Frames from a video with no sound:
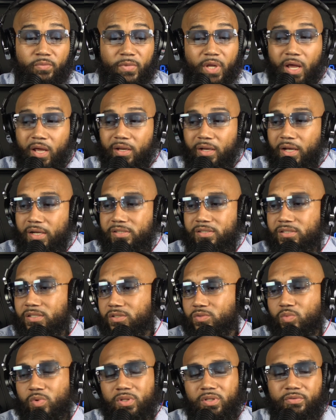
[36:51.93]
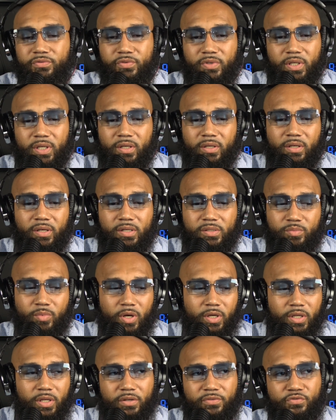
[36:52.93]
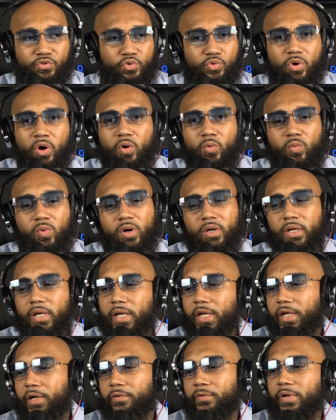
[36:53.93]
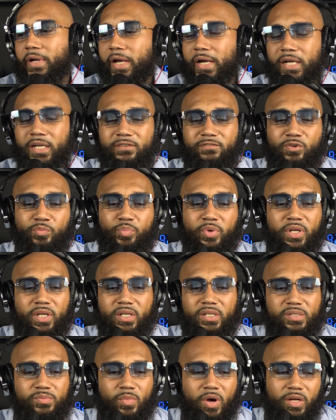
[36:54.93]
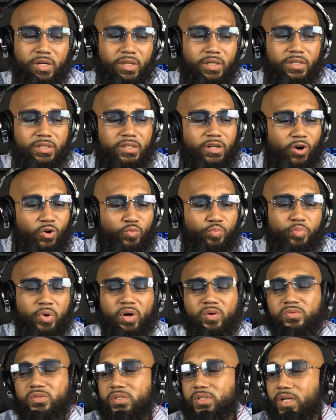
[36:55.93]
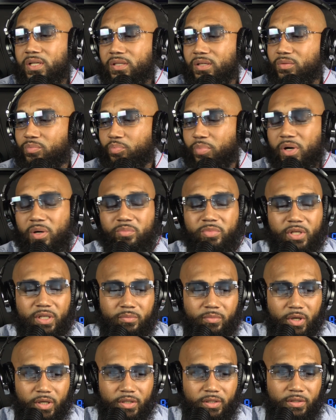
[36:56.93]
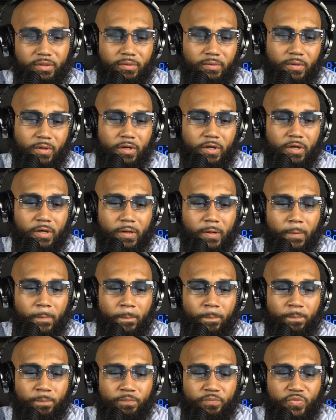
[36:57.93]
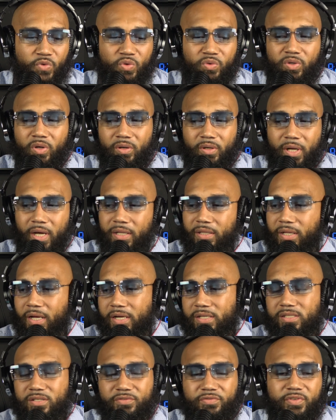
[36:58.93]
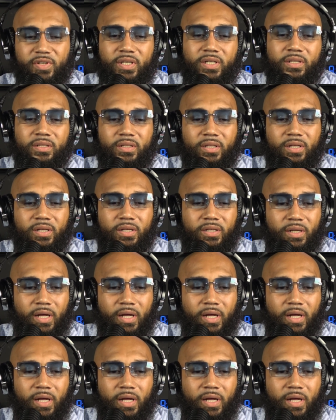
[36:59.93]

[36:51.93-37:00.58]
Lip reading: And that's just what the fuck it is, my nigga. If you don't want to hear negative opinions, my nigga, don't post nothing public, my nigga. You know, like, that's the fucking thing.